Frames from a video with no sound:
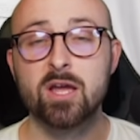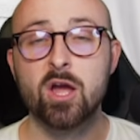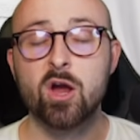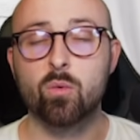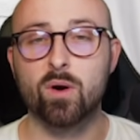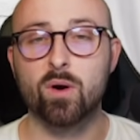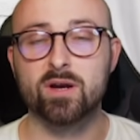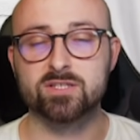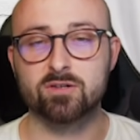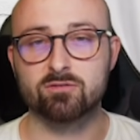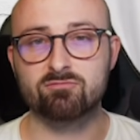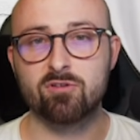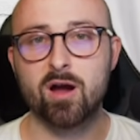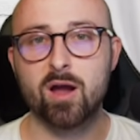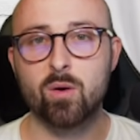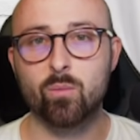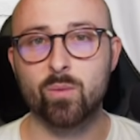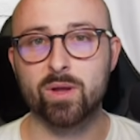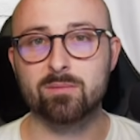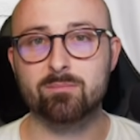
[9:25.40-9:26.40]
whereas at
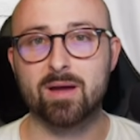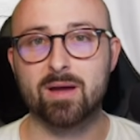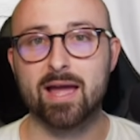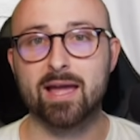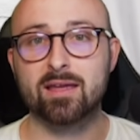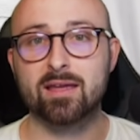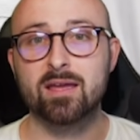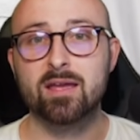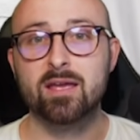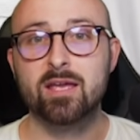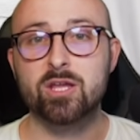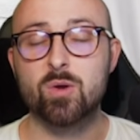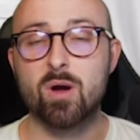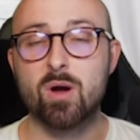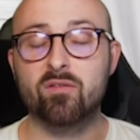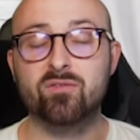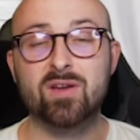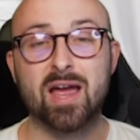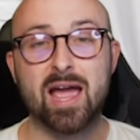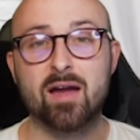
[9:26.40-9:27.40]
right wing back, you
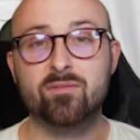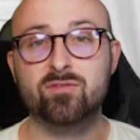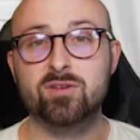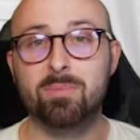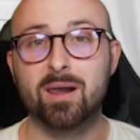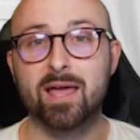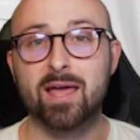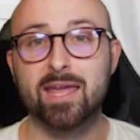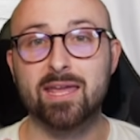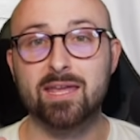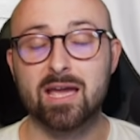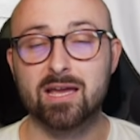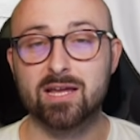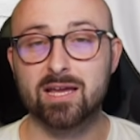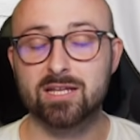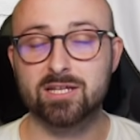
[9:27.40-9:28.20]
have to play